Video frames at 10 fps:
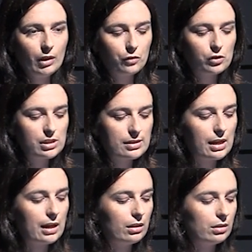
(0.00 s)

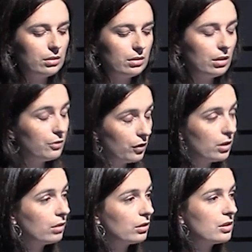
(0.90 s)
fungicide, the
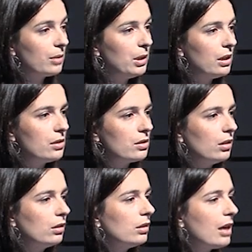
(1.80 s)
fungal
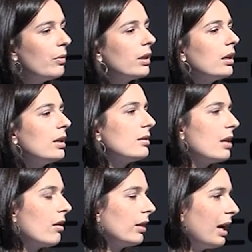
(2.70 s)
contamination. Nowadays,
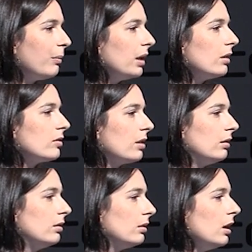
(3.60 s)
there are chemicals
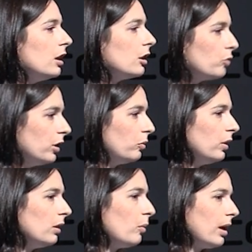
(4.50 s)
that treat
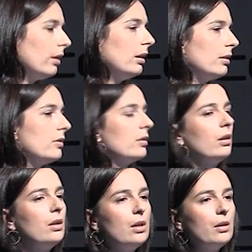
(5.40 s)
really well this,
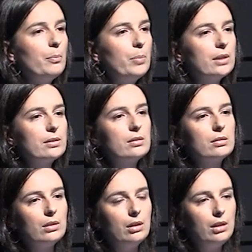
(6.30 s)

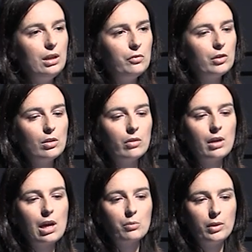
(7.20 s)
but even though
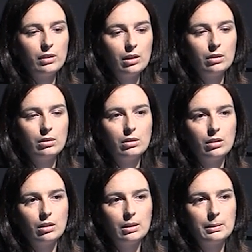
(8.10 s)
they are within
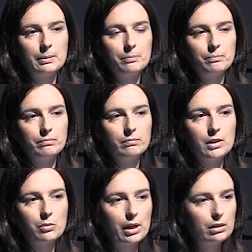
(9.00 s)

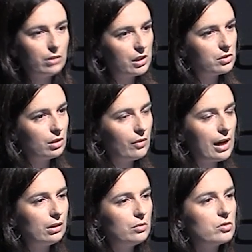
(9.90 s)
the regulation
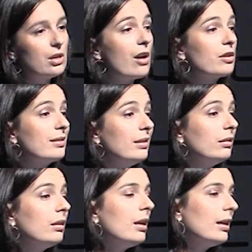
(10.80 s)
values, they are
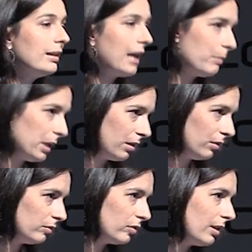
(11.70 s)
still
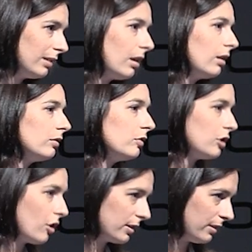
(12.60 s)
chemicals that are
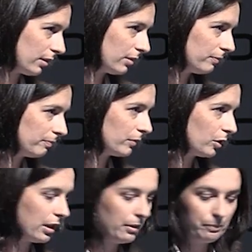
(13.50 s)
toxic,
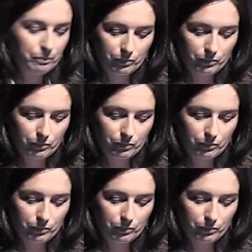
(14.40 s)
okay?